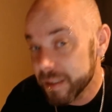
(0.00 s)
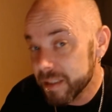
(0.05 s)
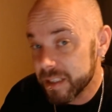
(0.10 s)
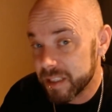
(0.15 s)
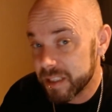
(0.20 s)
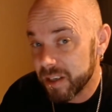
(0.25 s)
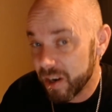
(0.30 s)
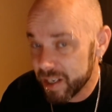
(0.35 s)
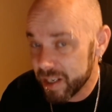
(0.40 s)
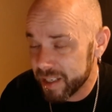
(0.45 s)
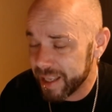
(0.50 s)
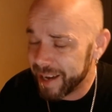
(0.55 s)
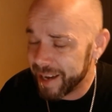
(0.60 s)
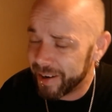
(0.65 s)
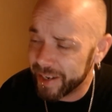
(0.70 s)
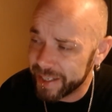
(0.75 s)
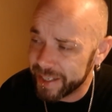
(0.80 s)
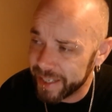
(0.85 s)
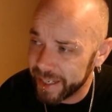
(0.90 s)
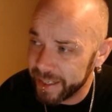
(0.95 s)
It's kind of that
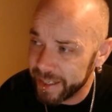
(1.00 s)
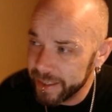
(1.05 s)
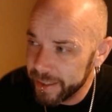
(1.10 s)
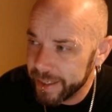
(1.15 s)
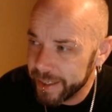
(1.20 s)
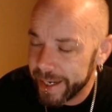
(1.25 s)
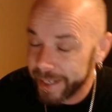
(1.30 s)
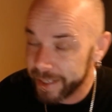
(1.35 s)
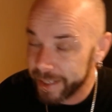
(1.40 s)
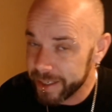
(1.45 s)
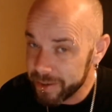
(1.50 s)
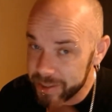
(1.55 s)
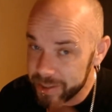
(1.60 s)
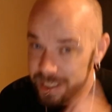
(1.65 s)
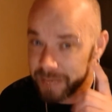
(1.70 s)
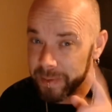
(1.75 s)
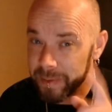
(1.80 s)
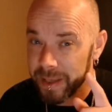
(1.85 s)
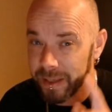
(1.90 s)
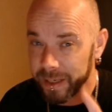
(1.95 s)
idea. And I know
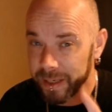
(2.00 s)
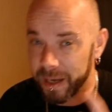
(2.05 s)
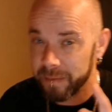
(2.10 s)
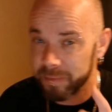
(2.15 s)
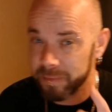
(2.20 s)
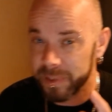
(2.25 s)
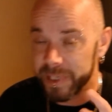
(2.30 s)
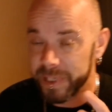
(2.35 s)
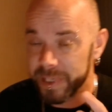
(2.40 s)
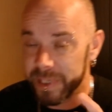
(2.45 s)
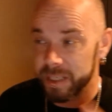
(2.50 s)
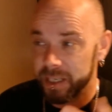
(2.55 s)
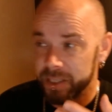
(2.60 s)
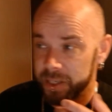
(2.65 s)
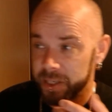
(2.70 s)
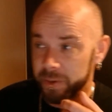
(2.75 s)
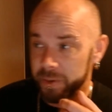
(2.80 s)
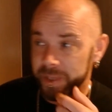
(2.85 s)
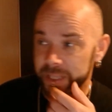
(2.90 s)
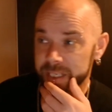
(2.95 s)
some other companies are
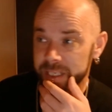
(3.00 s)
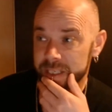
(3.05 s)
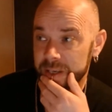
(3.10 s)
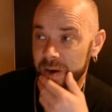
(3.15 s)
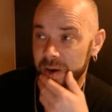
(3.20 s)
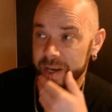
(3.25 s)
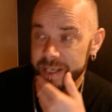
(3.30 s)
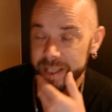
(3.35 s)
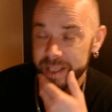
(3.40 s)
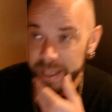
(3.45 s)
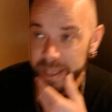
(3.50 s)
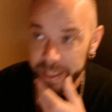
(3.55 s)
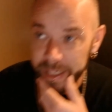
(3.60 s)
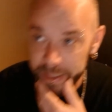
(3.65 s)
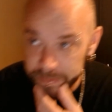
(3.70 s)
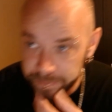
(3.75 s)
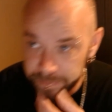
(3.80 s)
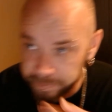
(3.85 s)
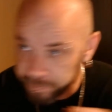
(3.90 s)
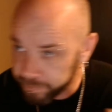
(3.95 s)
doing this kind of thing